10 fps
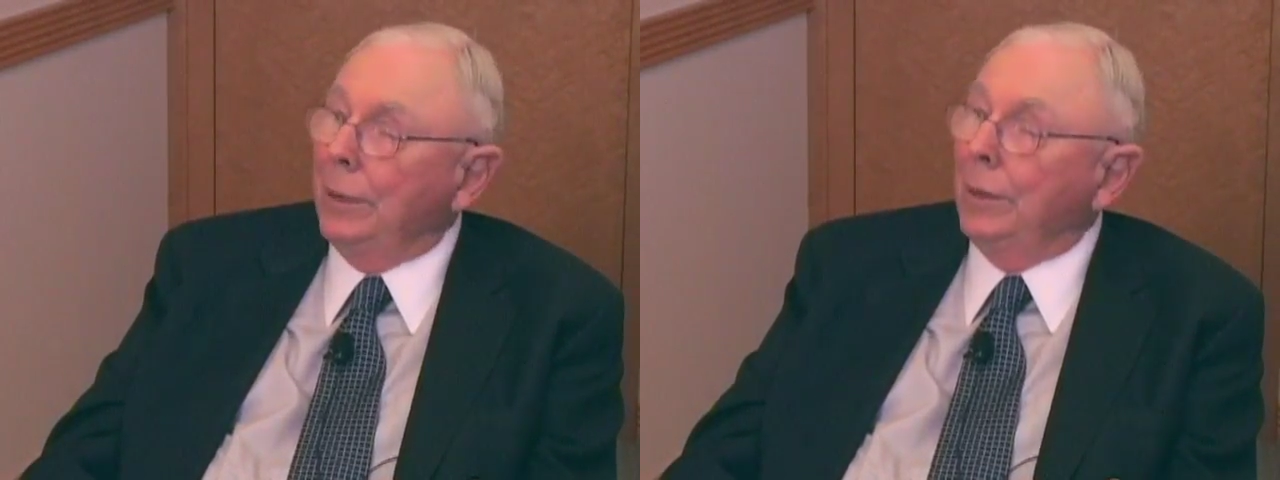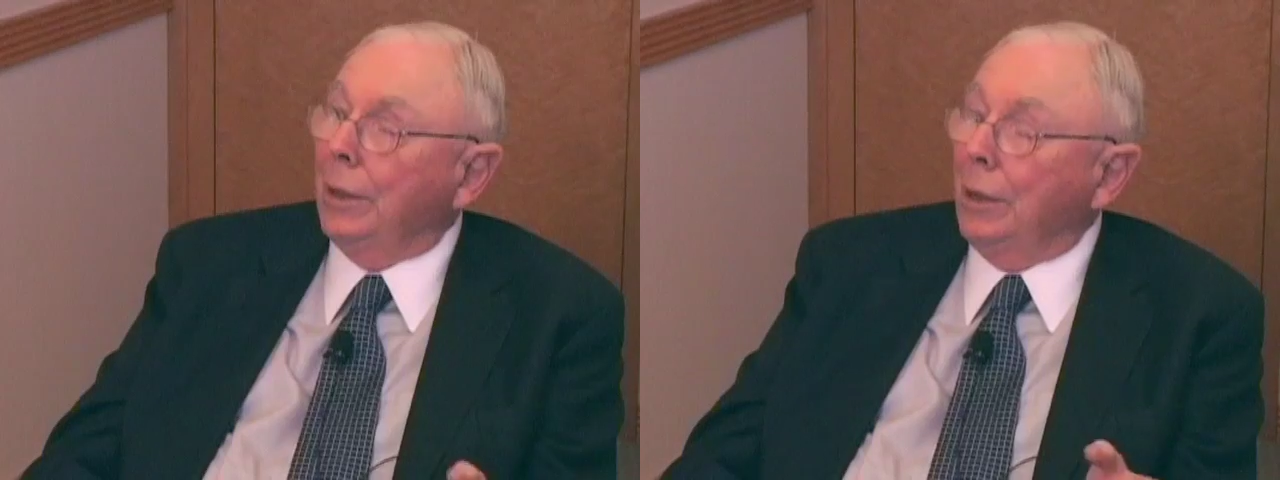
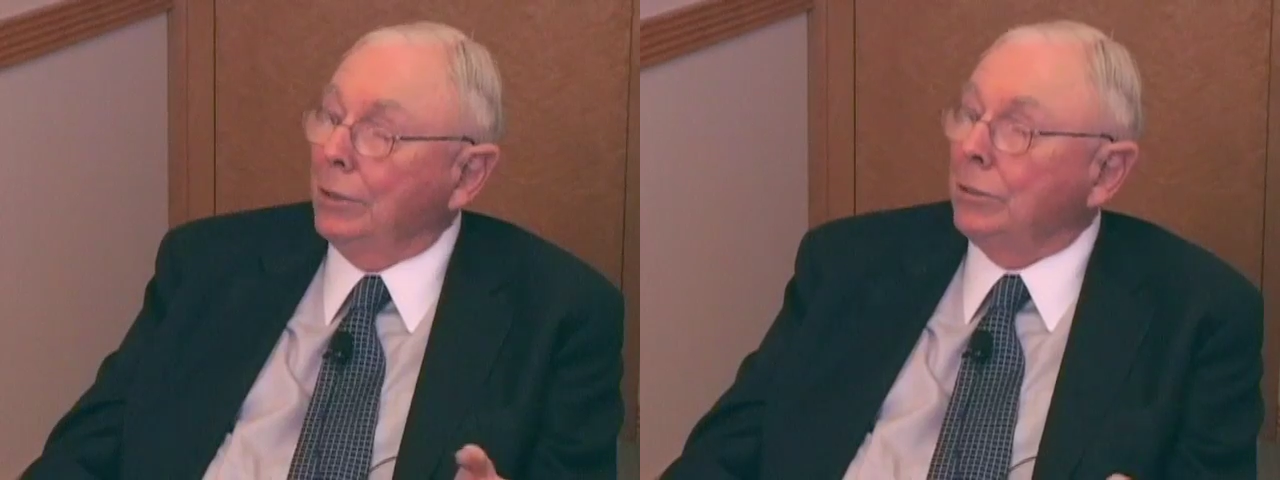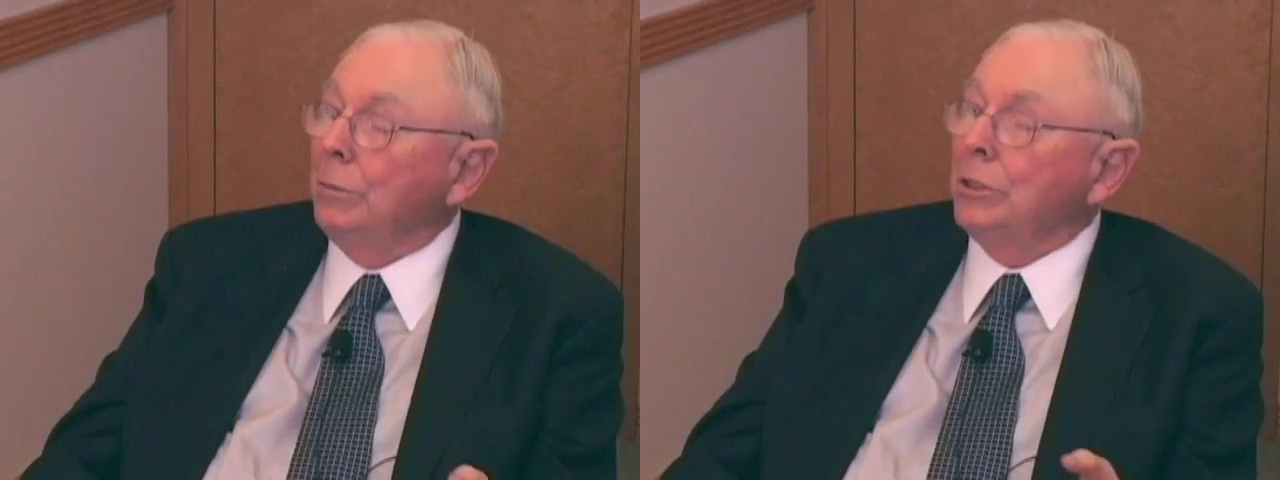and the
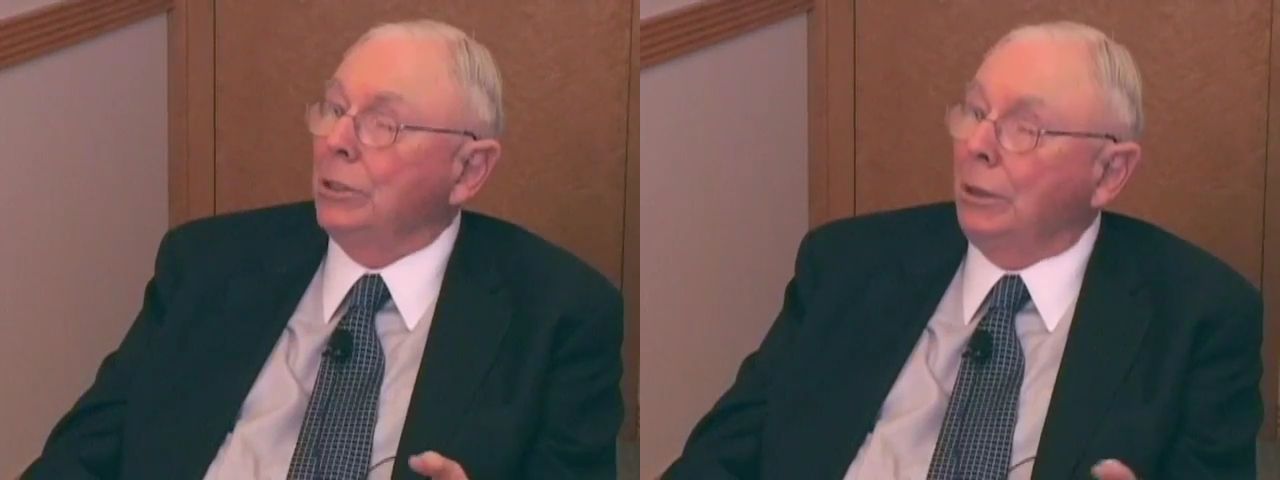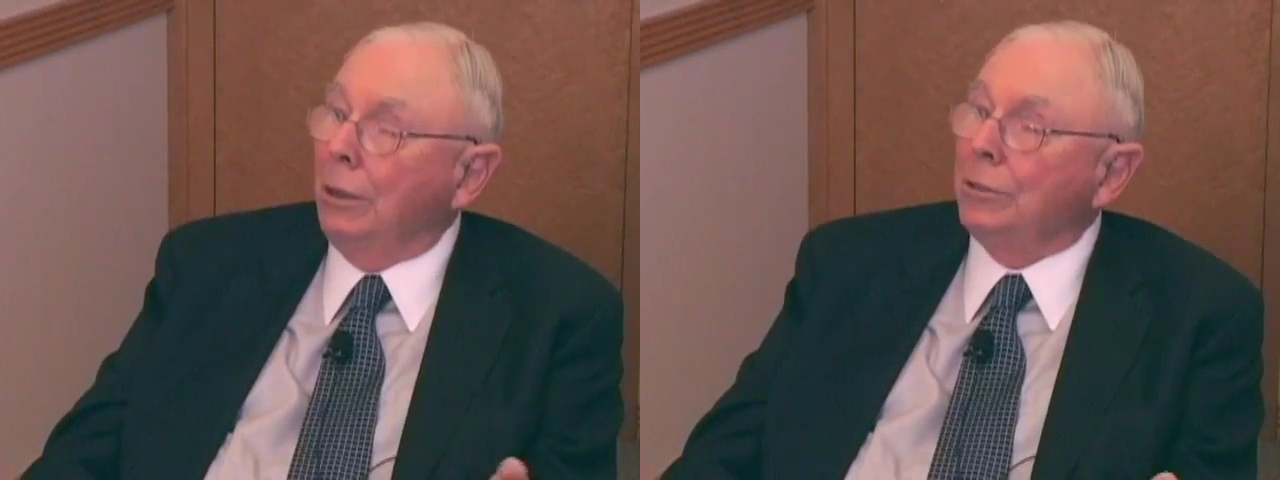customs
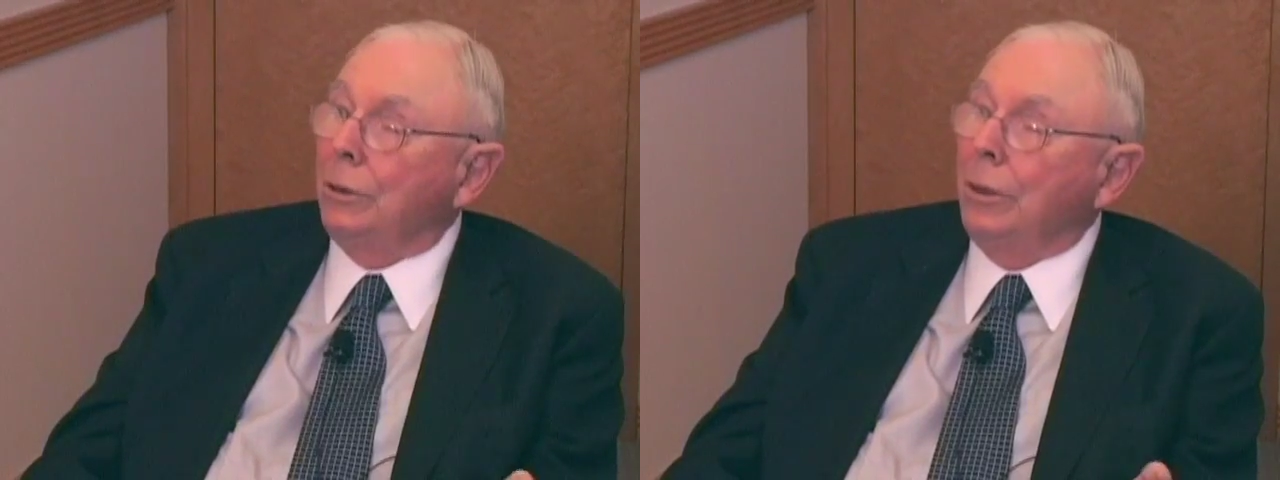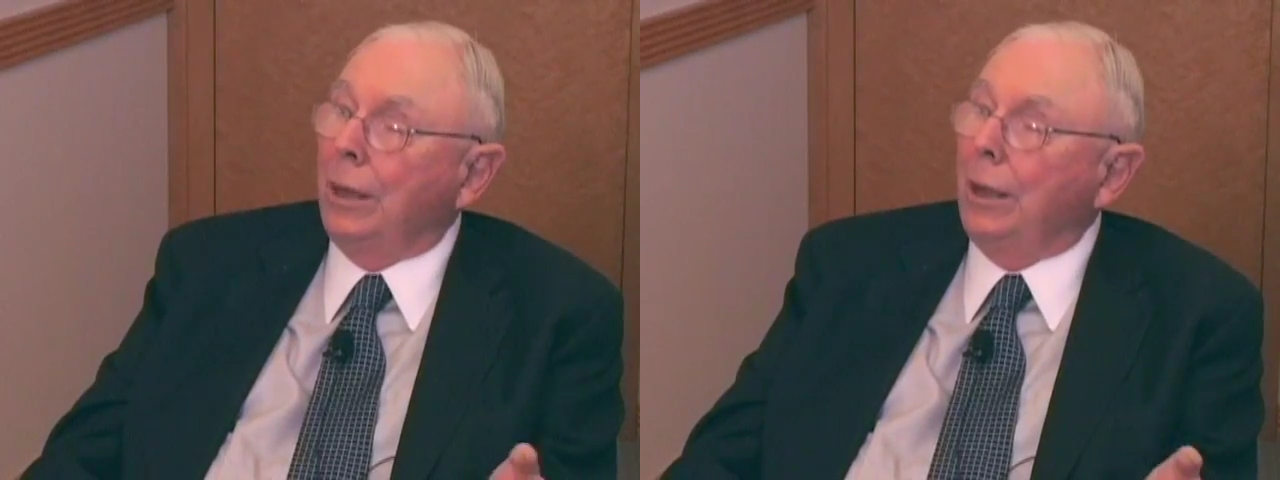and
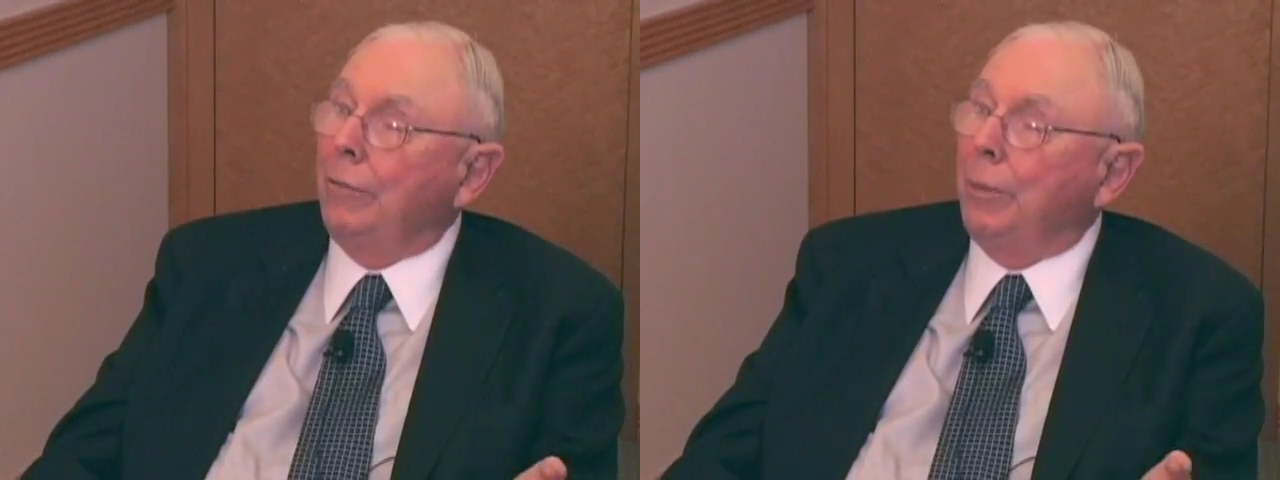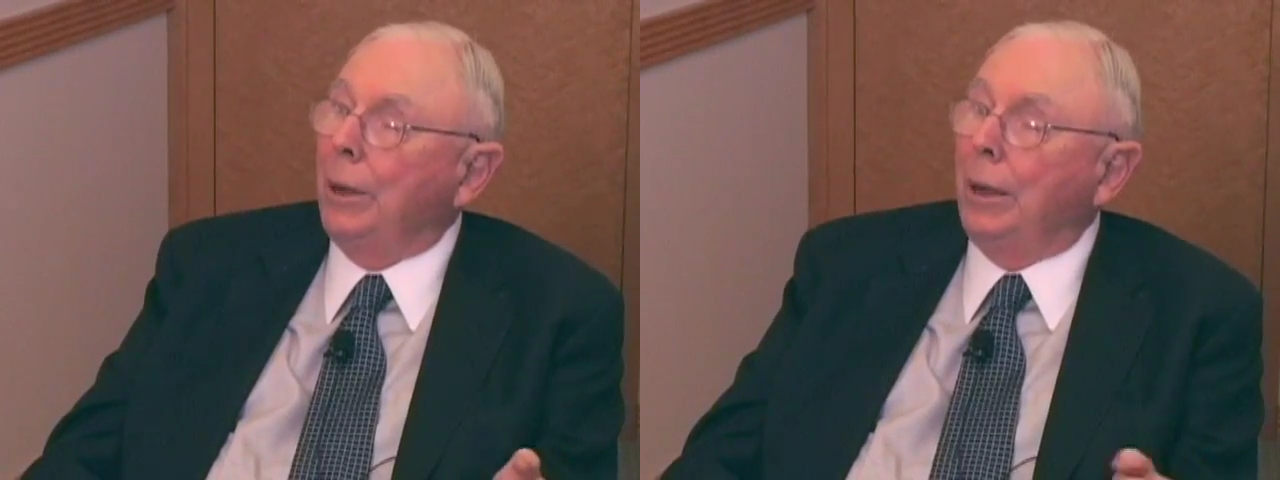culture they
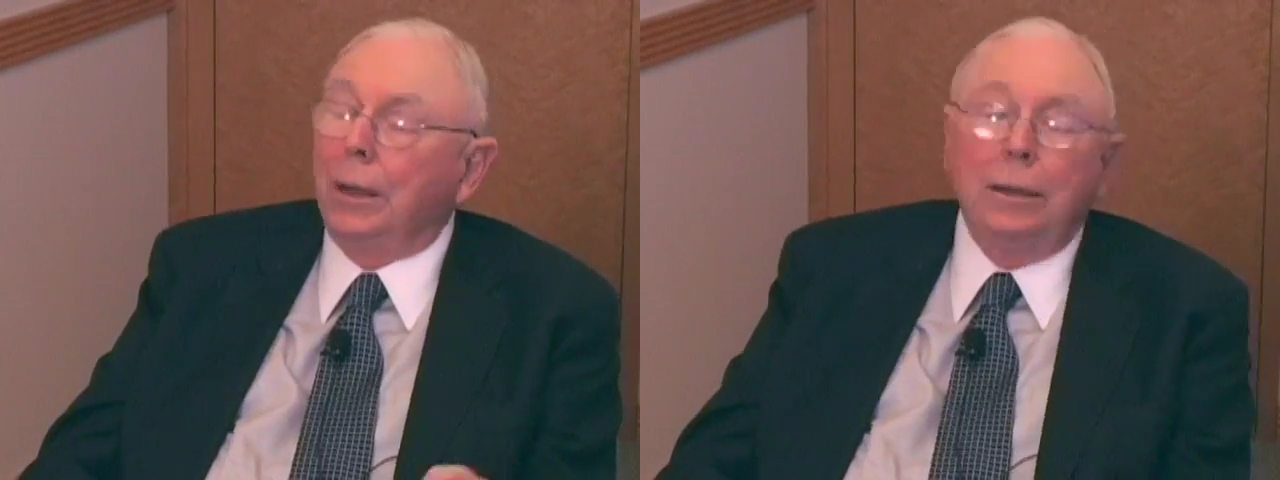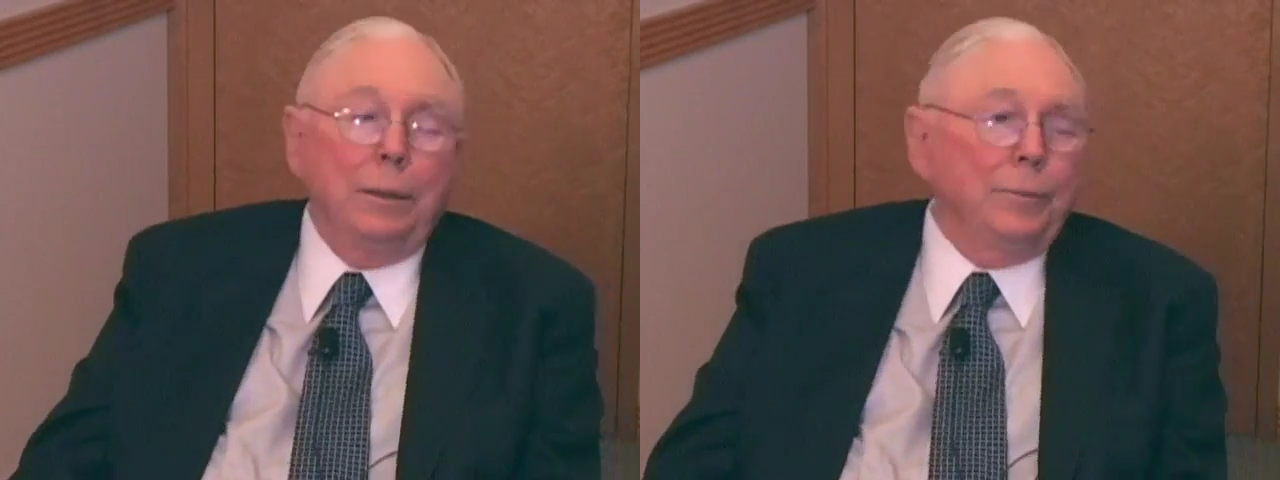left
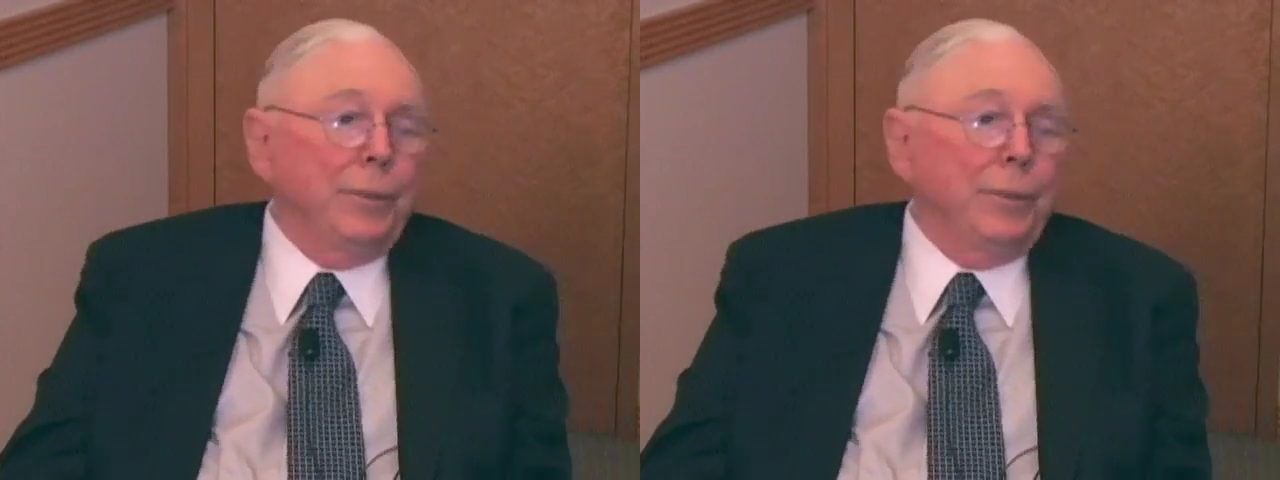behind.